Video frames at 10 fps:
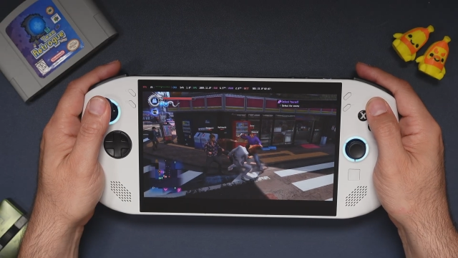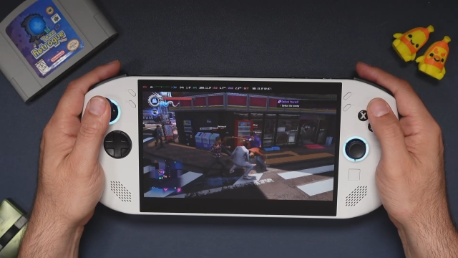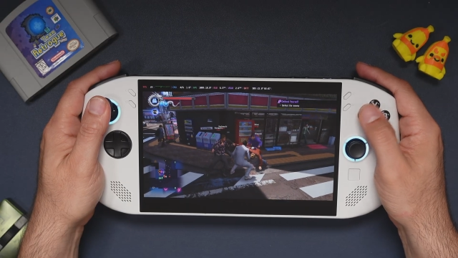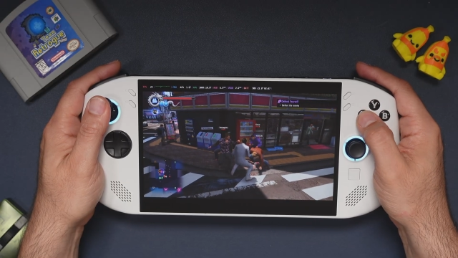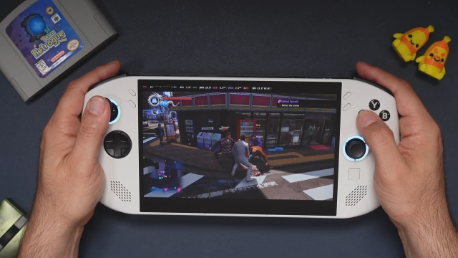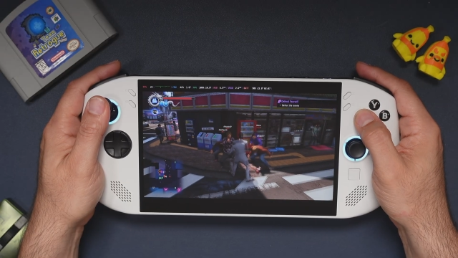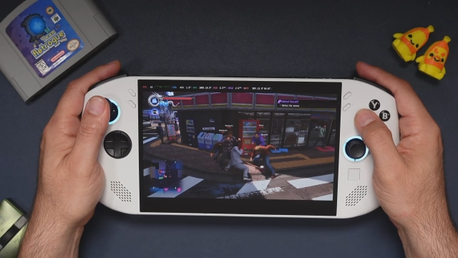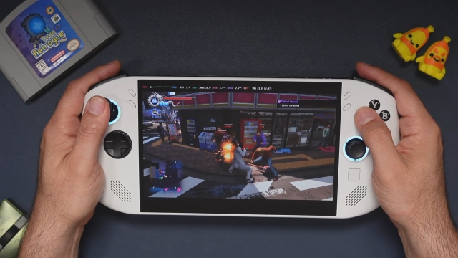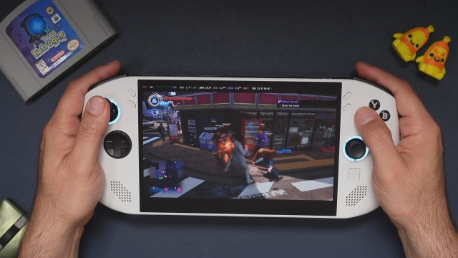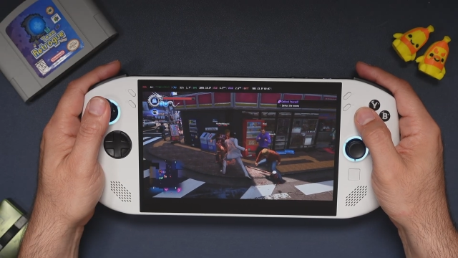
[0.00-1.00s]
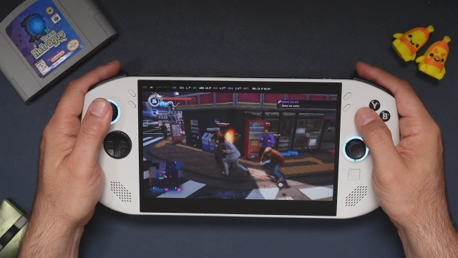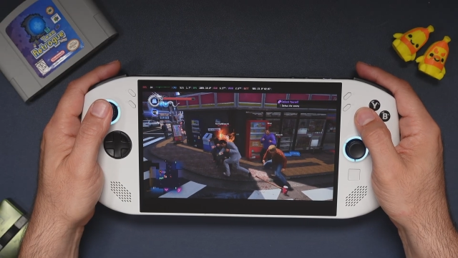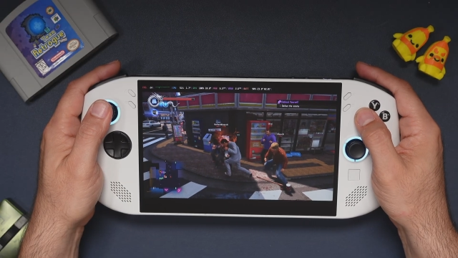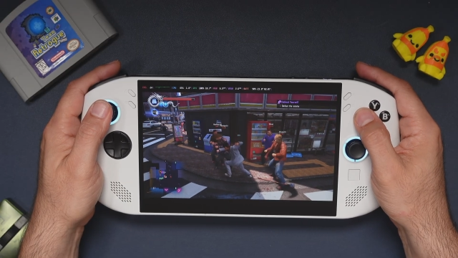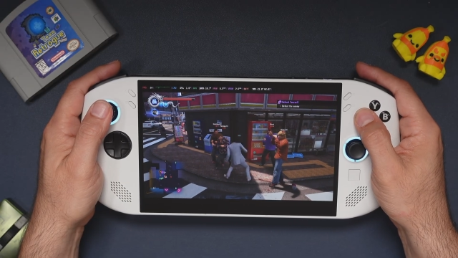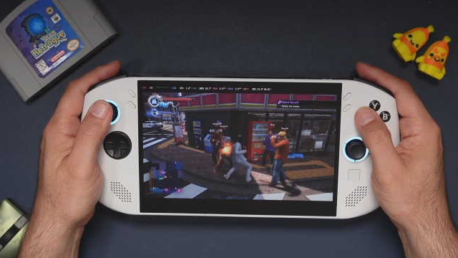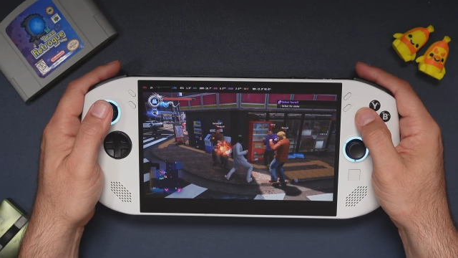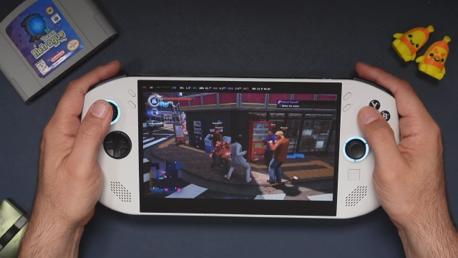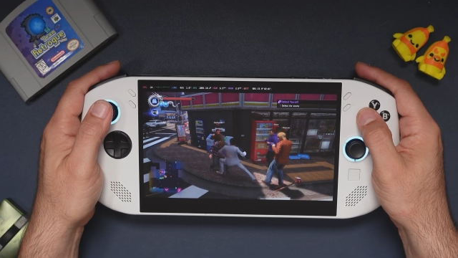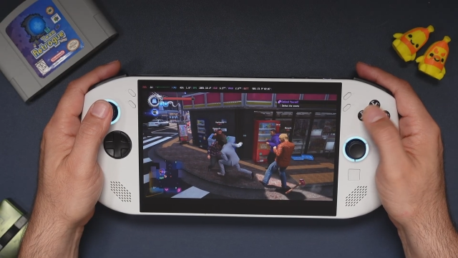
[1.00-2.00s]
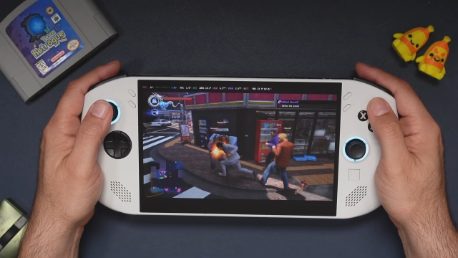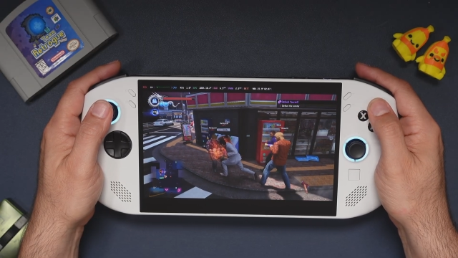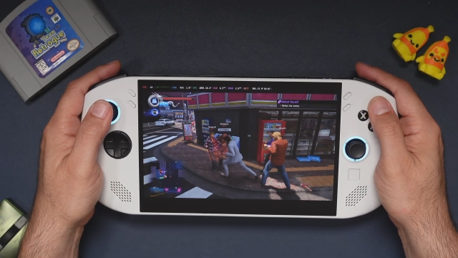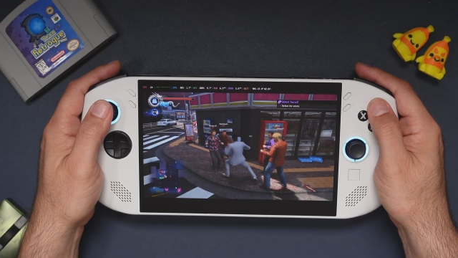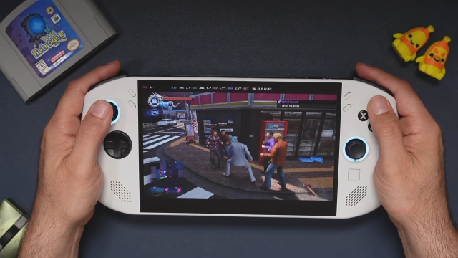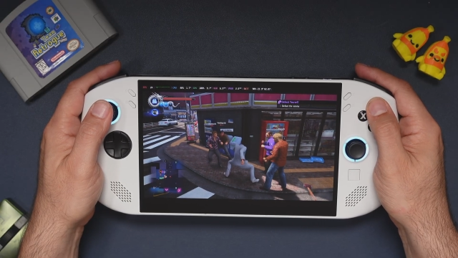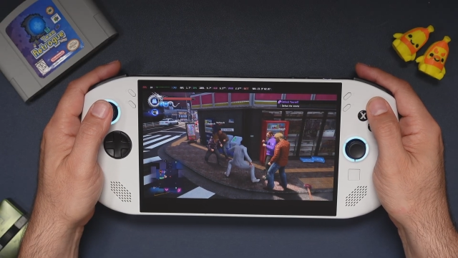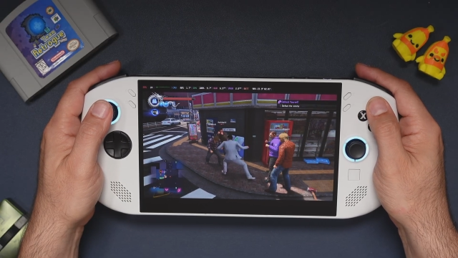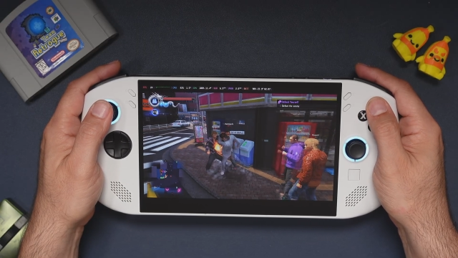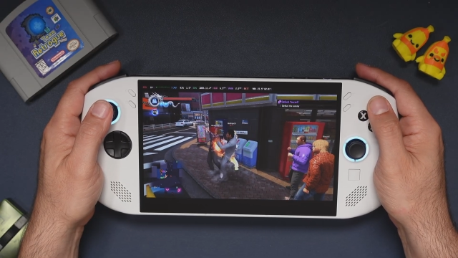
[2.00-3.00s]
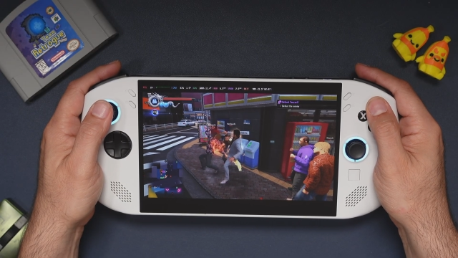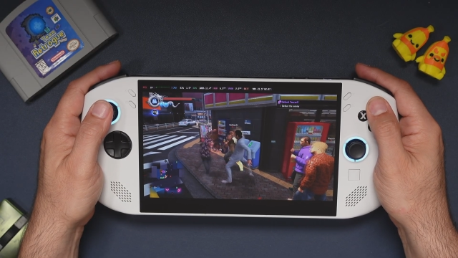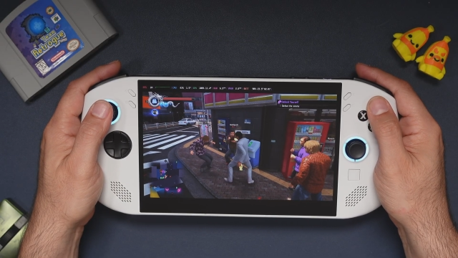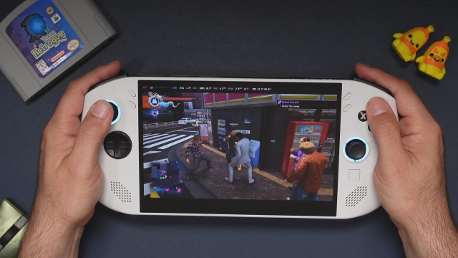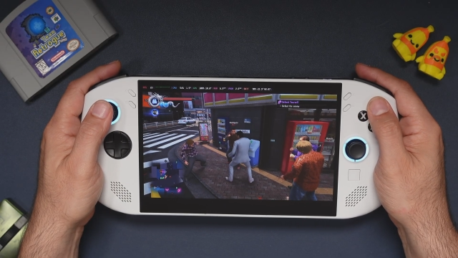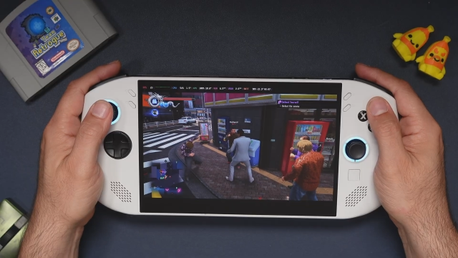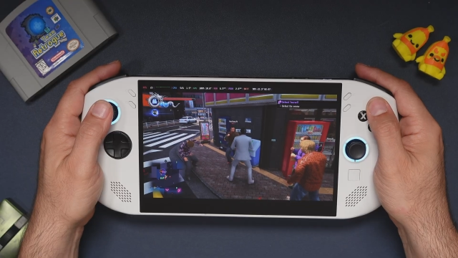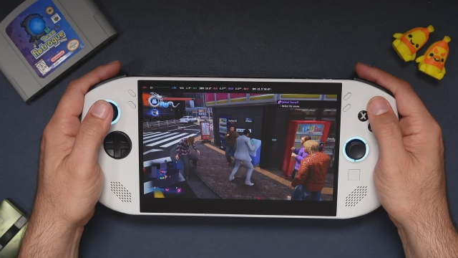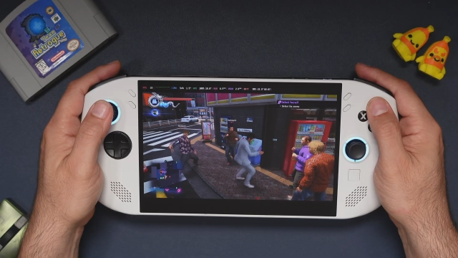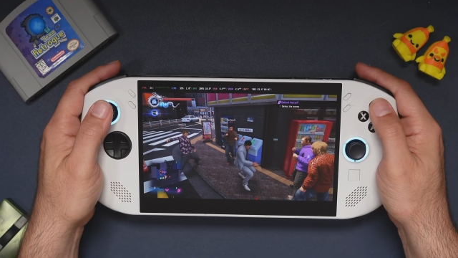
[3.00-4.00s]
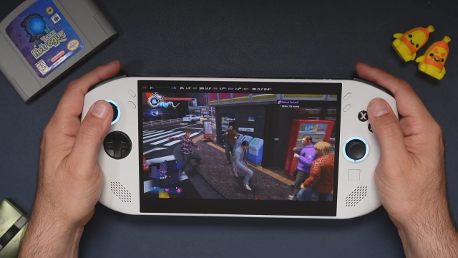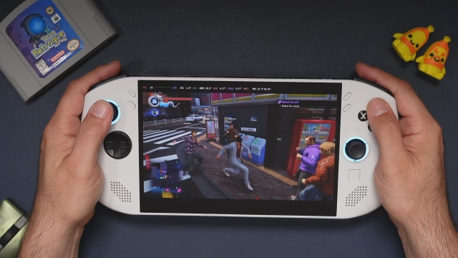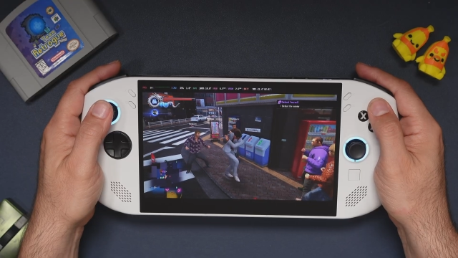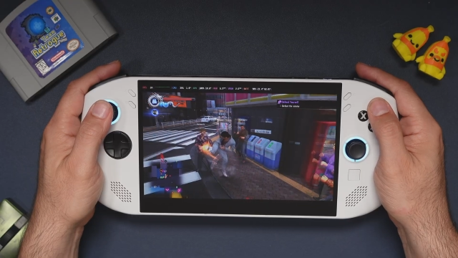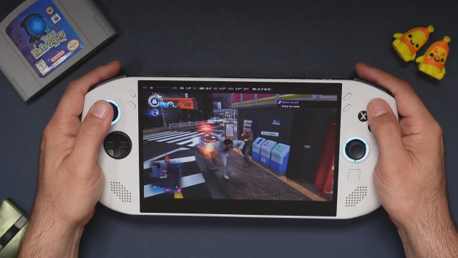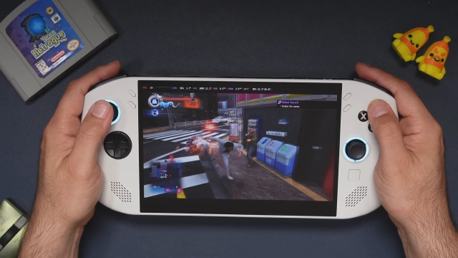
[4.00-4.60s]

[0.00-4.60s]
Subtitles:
No face is visible, so there are no lips to read.